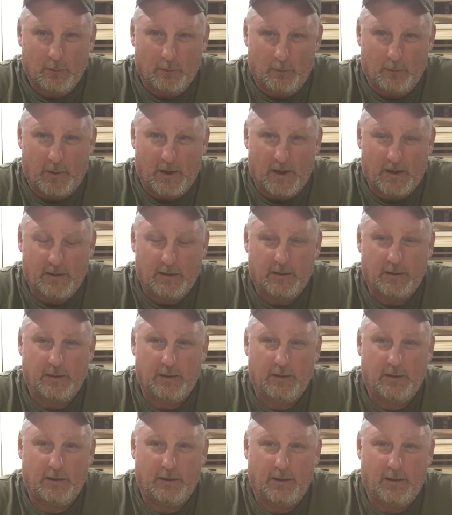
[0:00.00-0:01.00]
But
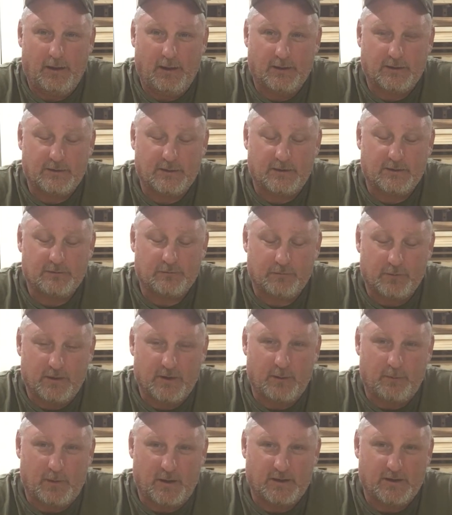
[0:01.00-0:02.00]
it's
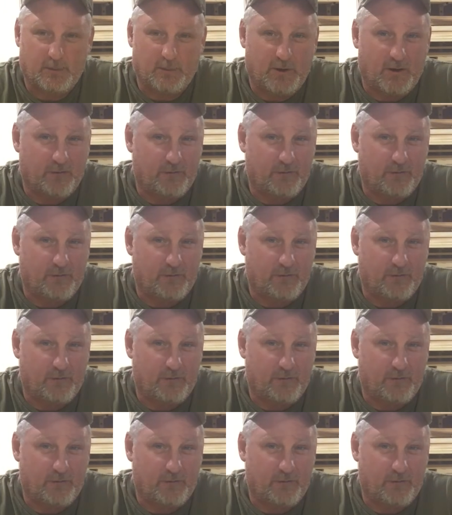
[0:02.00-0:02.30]
really meant to be